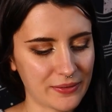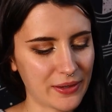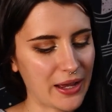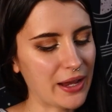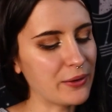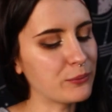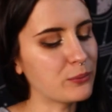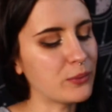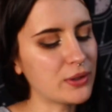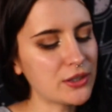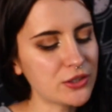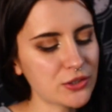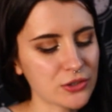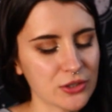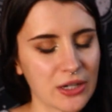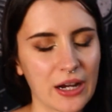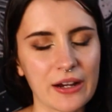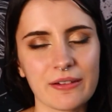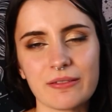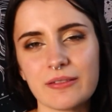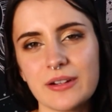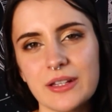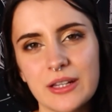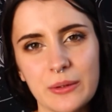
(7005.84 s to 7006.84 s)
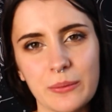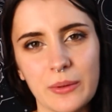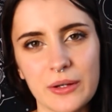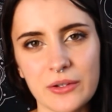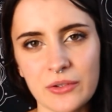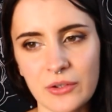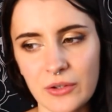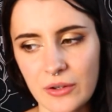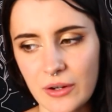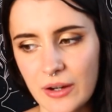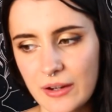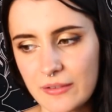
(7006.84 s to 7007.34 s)
I wonder, I really
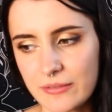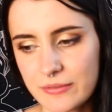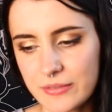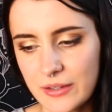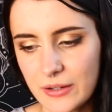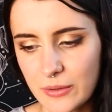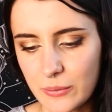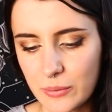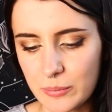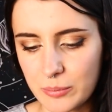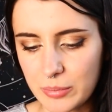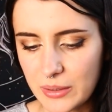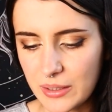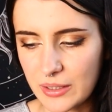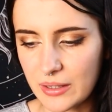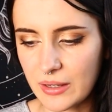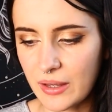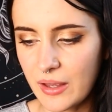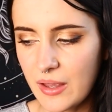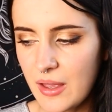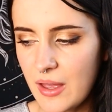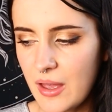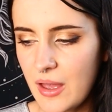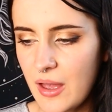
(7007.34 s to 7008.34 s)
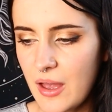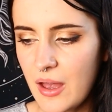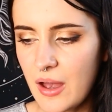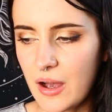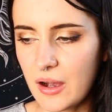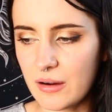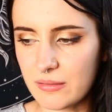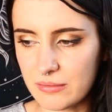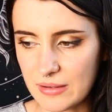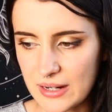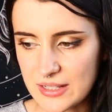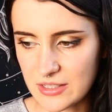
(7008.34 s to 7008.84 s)
wonder if there would be
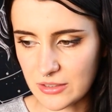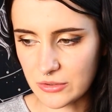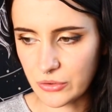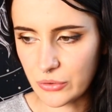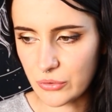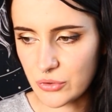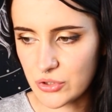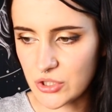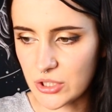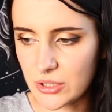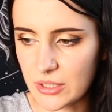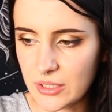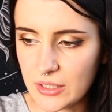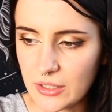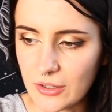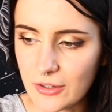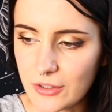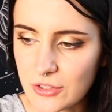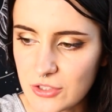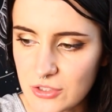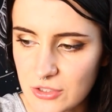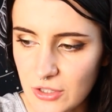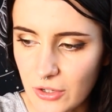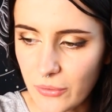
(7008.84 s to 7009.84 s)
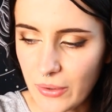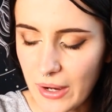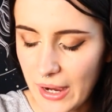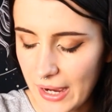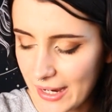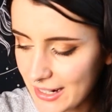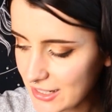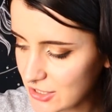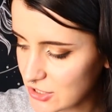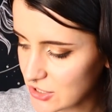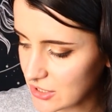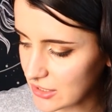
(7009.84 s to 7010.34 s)
a resolution here. So
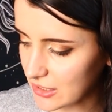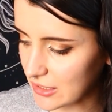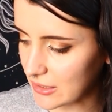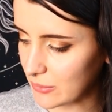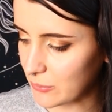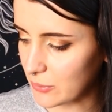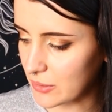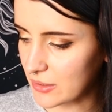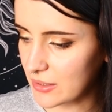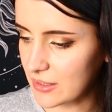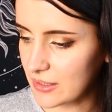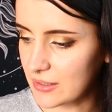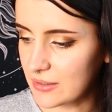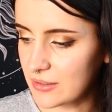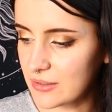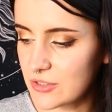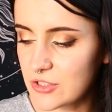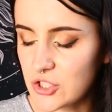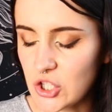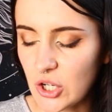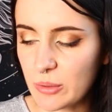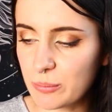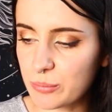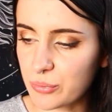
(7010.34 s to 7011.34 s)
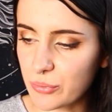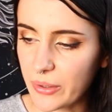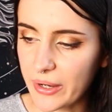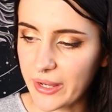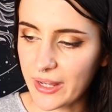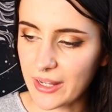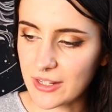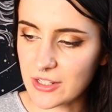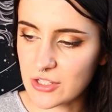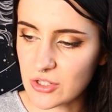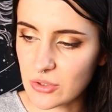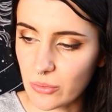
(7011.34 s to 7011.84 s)
actually we're going to jump
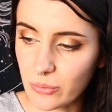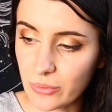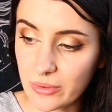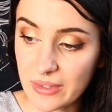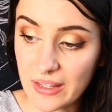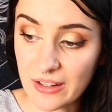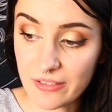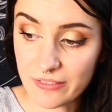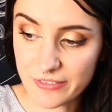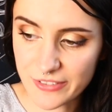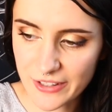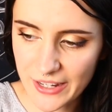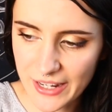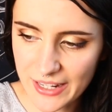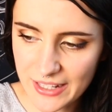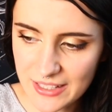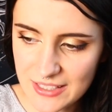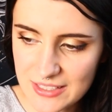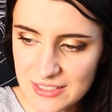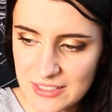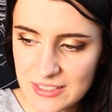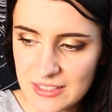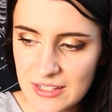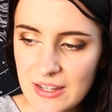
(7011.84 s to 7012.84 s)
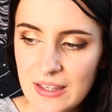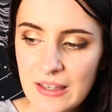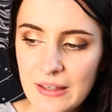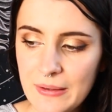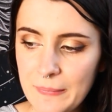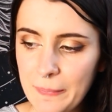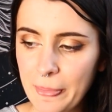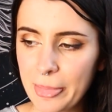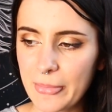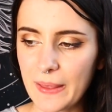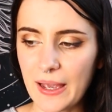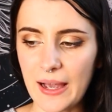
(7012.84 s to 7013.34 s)
right into the advice
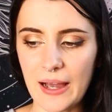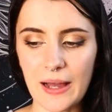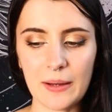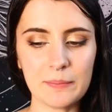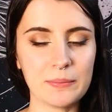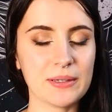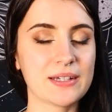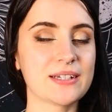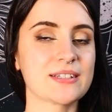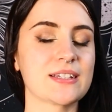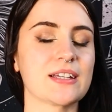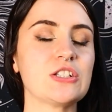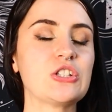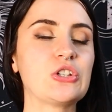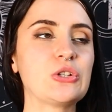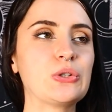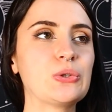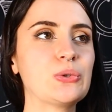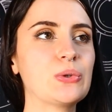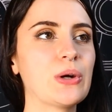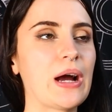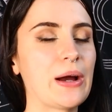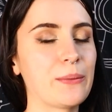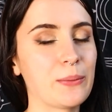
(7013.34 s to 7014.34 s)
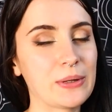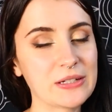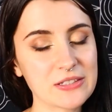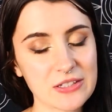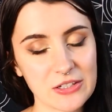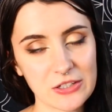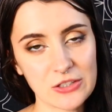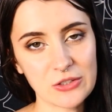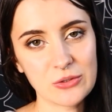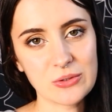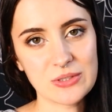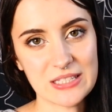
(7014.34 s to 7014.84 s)
um, because I do, I was
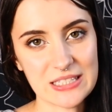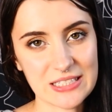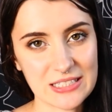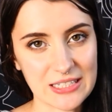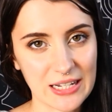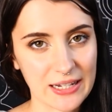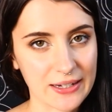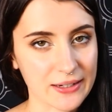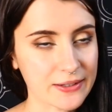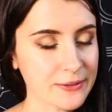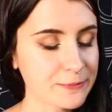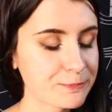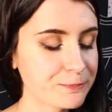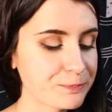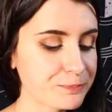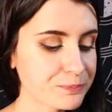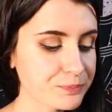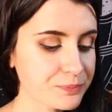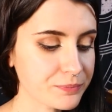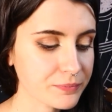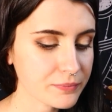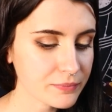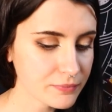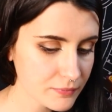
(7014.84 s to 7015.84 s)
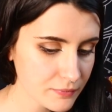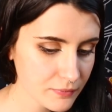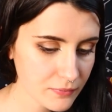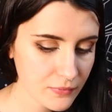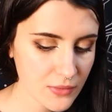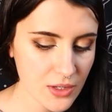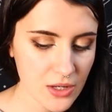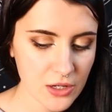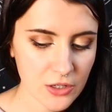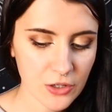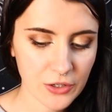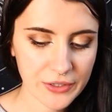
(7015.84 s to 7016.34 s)
going to use this deck
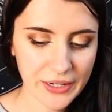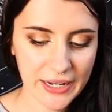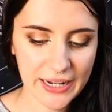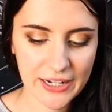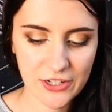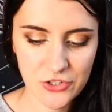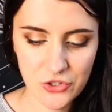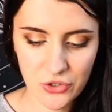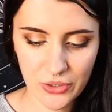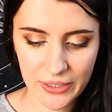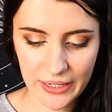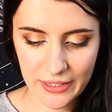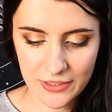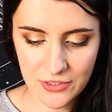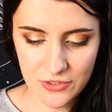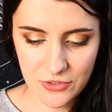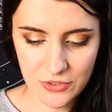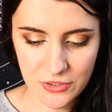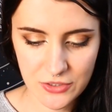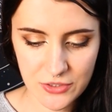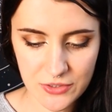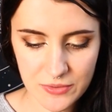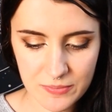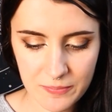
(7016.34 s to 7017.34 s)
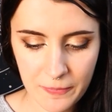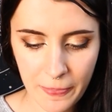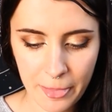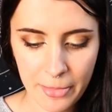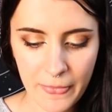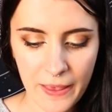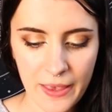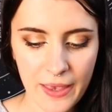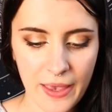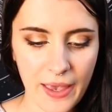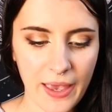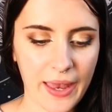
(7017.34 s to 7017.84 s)
called Angel Answers
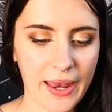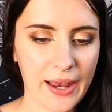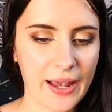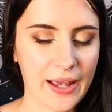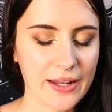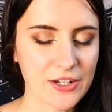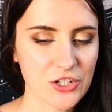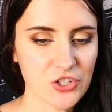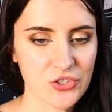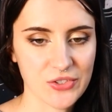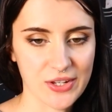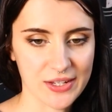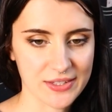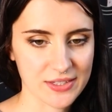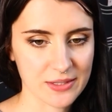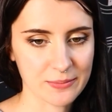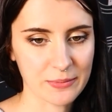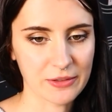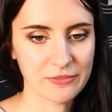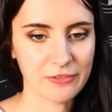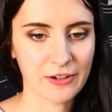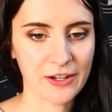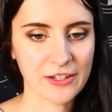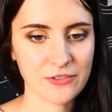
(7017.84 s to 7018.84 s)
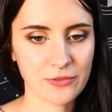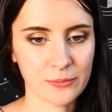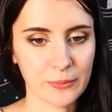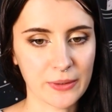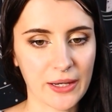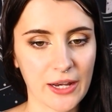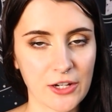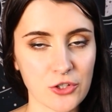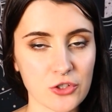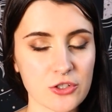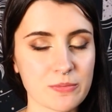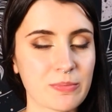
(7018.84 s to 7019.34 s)
and just get some advice from
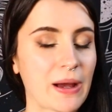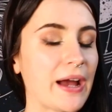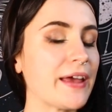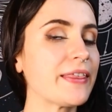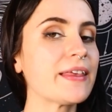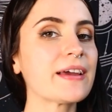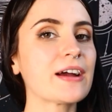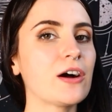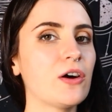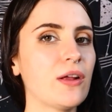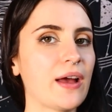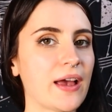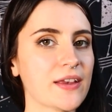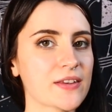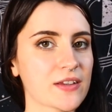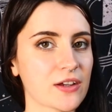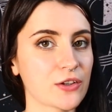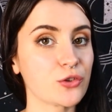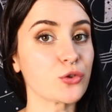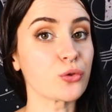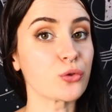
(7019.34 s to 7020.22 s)
the angels, but I think I'll ask a